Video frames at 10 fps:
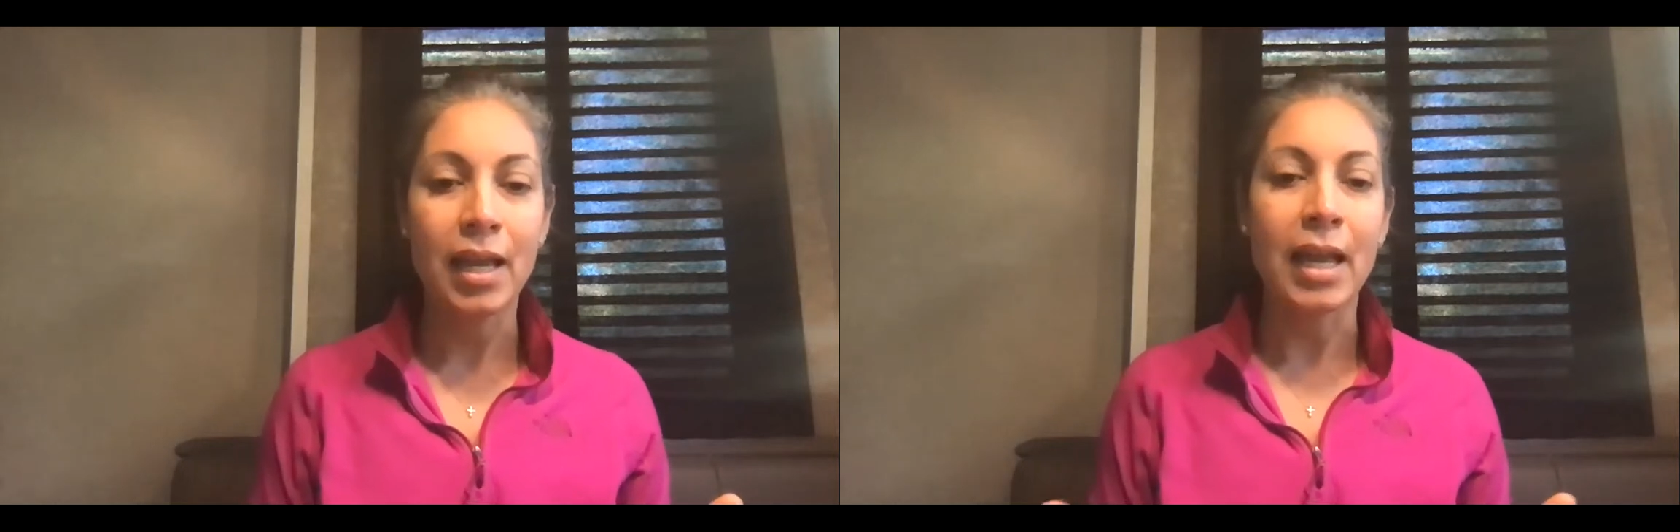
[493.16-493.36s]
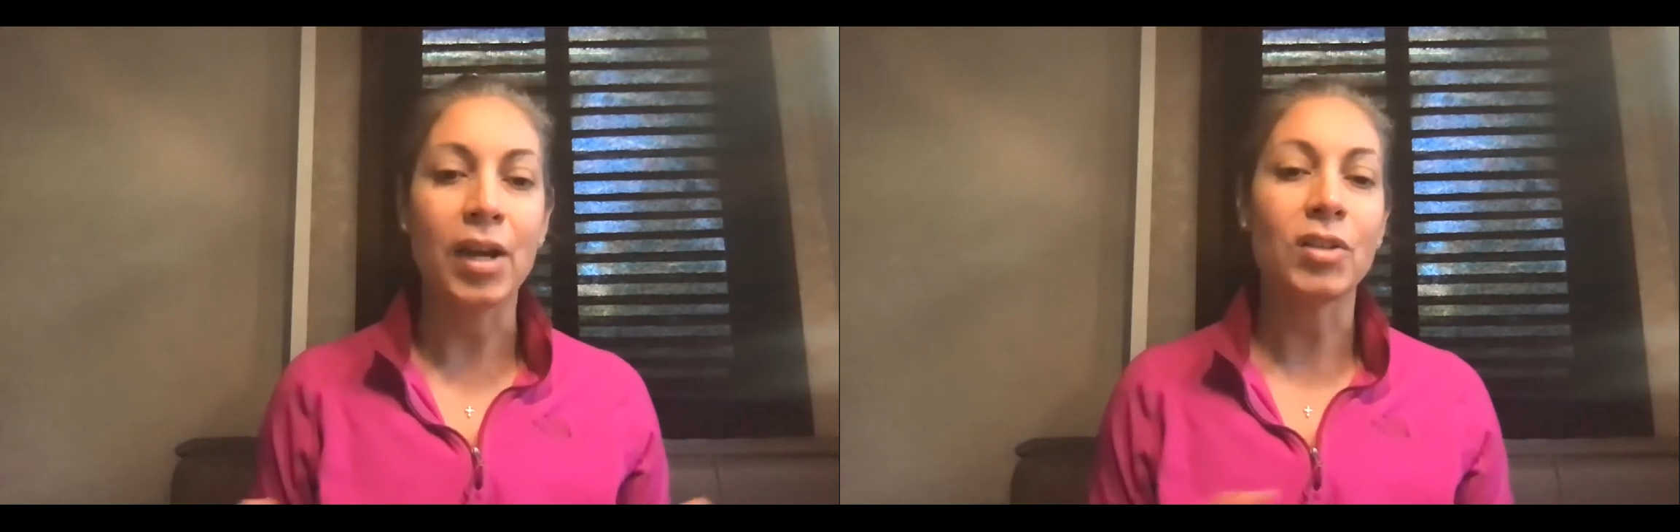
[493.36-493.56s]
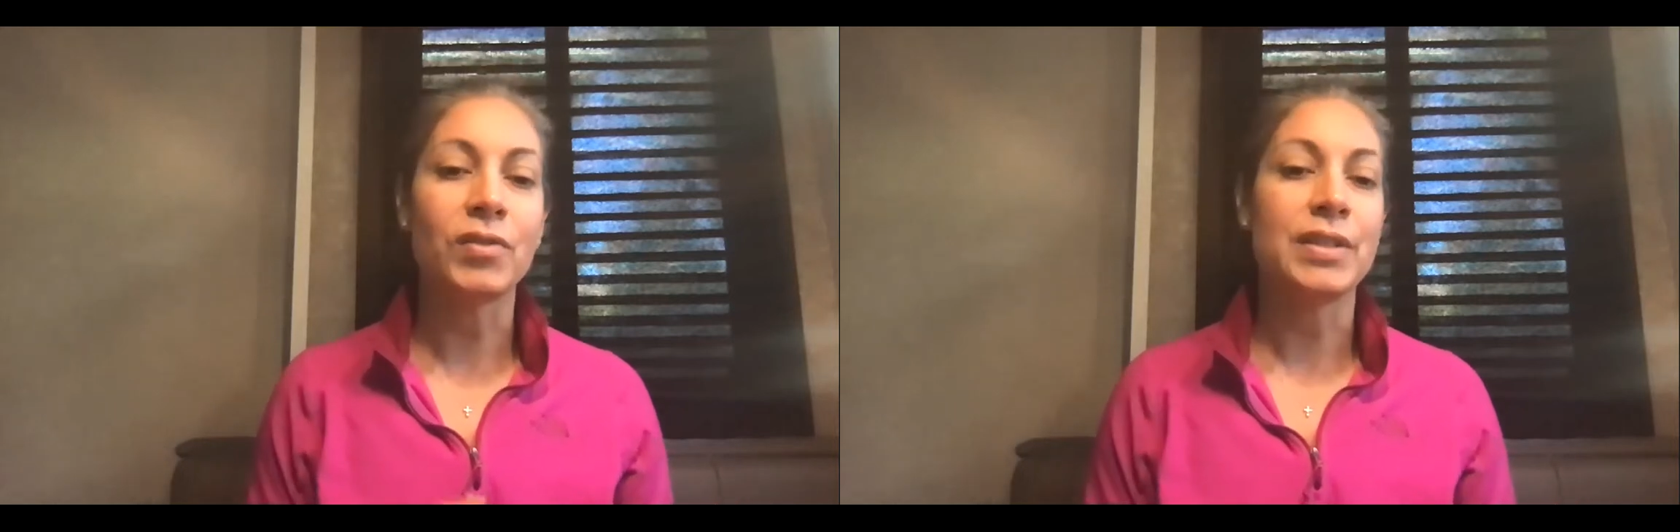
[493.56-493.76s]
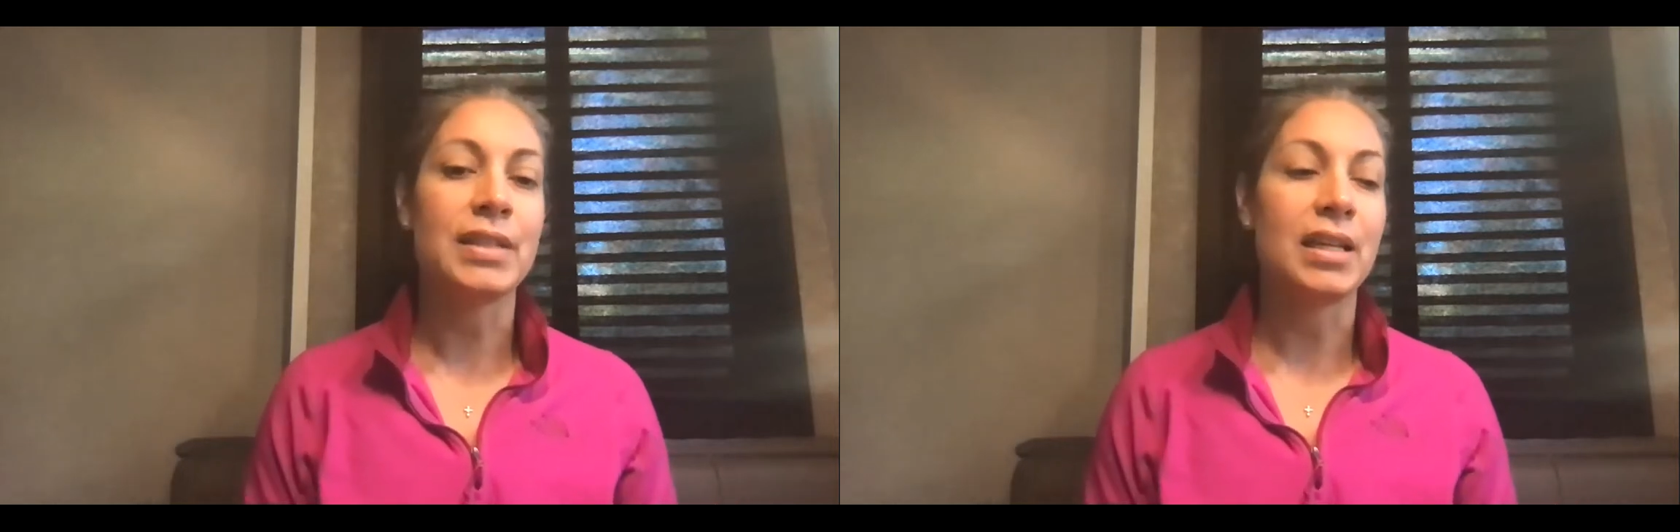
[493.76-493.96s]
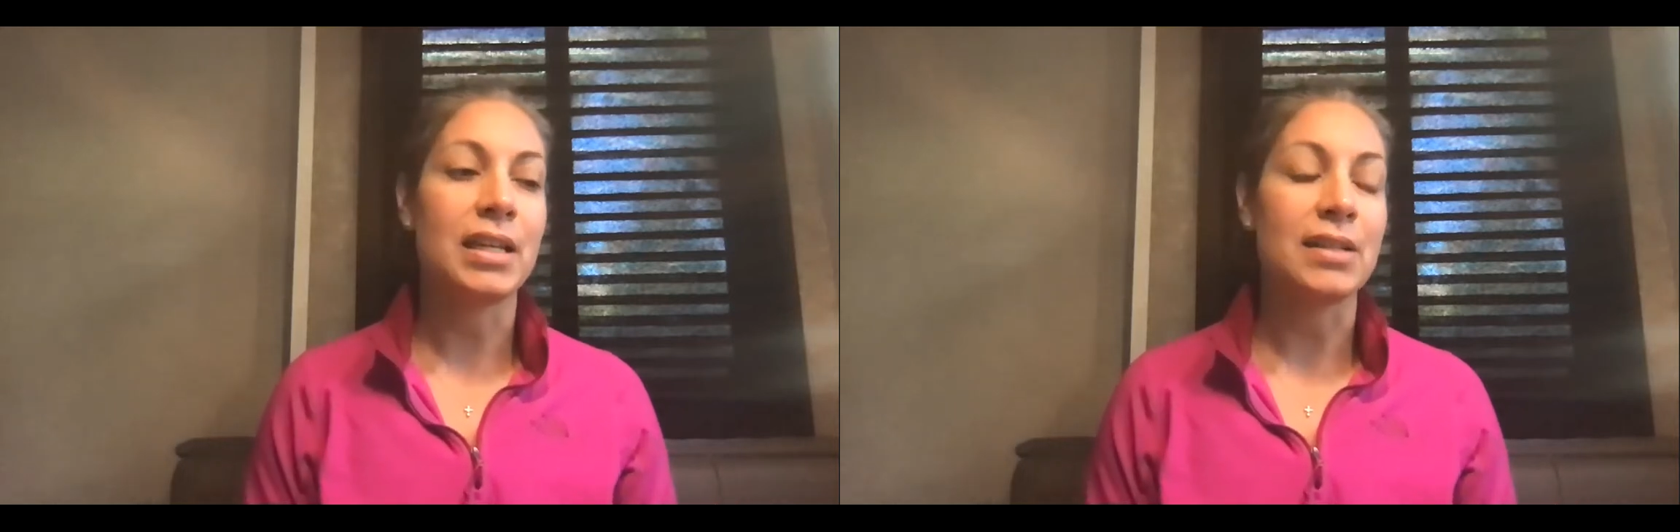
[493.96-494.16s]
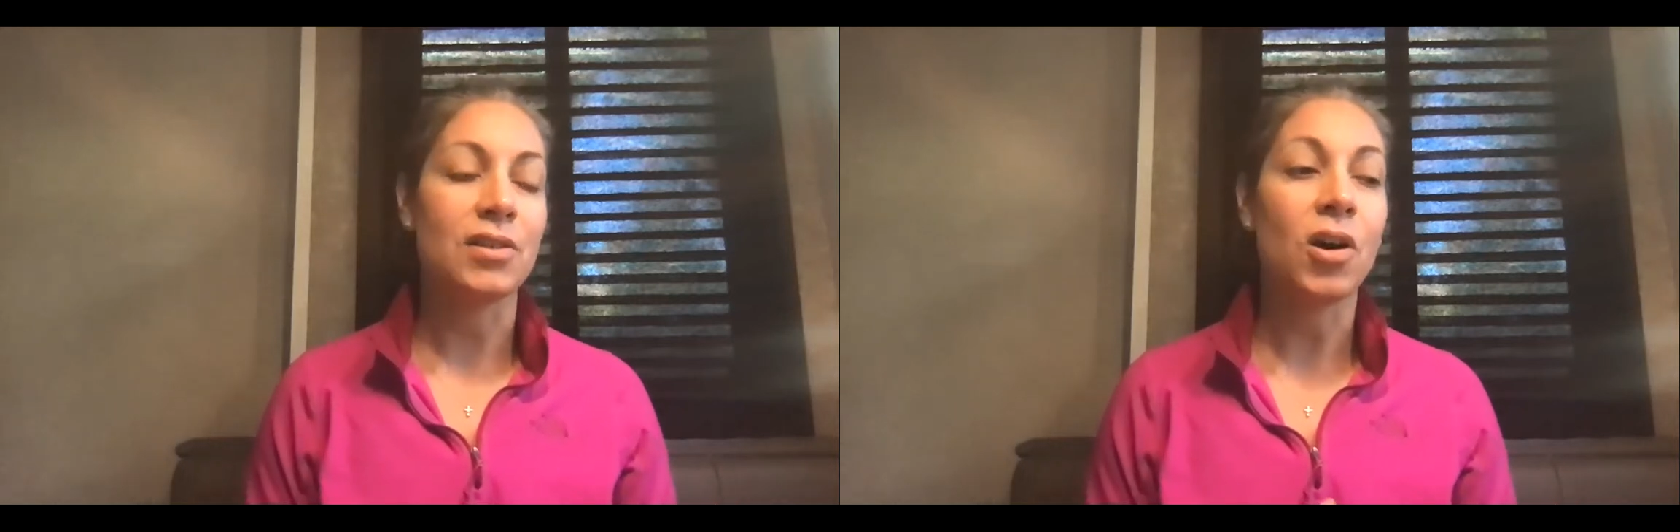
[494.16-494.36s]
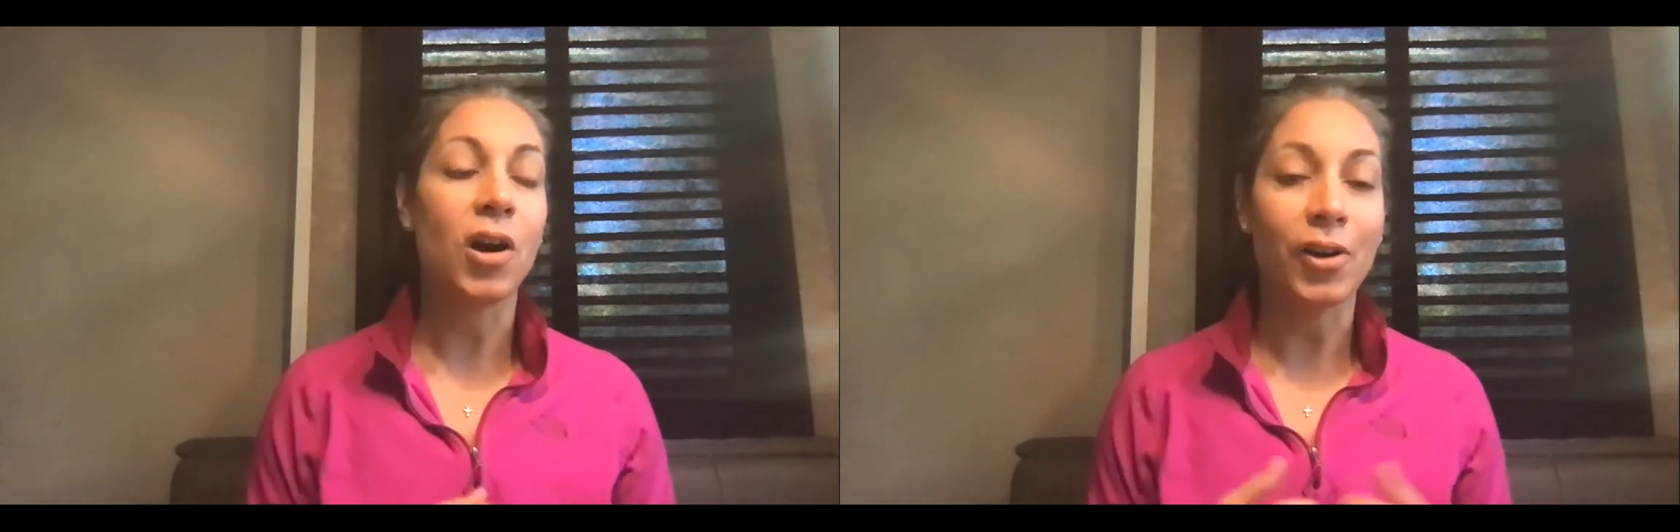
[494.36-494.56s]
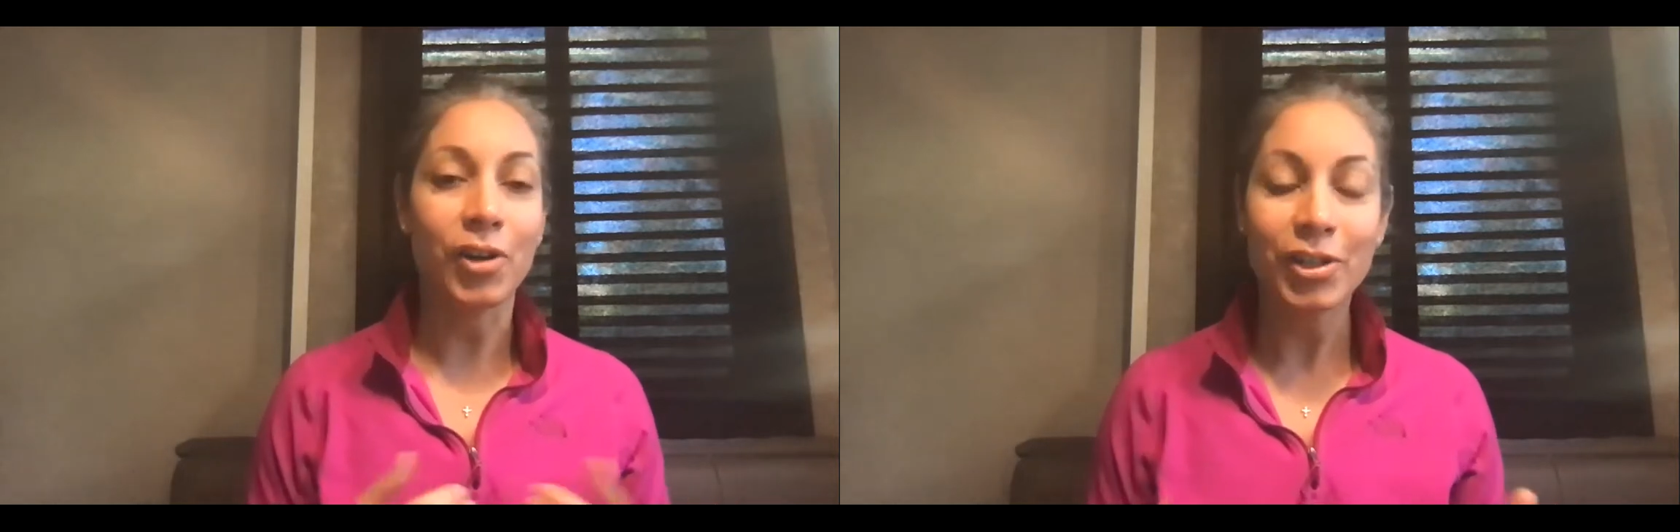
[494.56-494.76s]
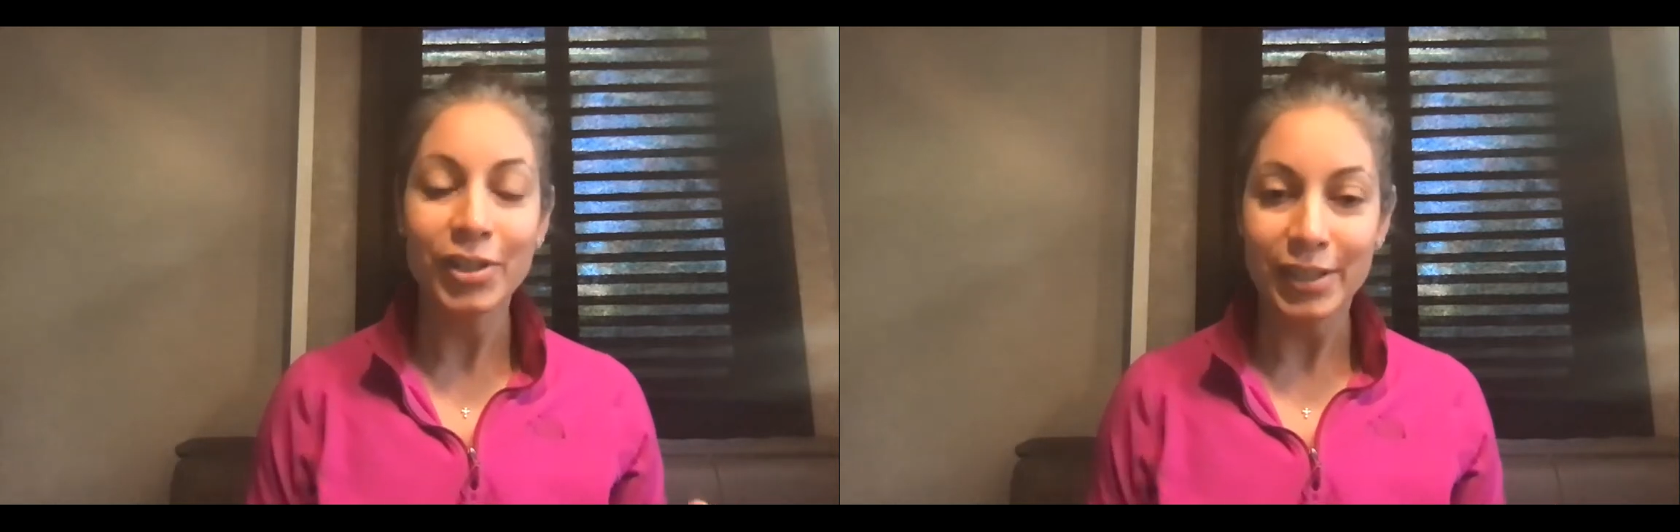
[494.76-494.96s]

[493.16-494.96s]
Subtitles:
and all of a sudden it's harder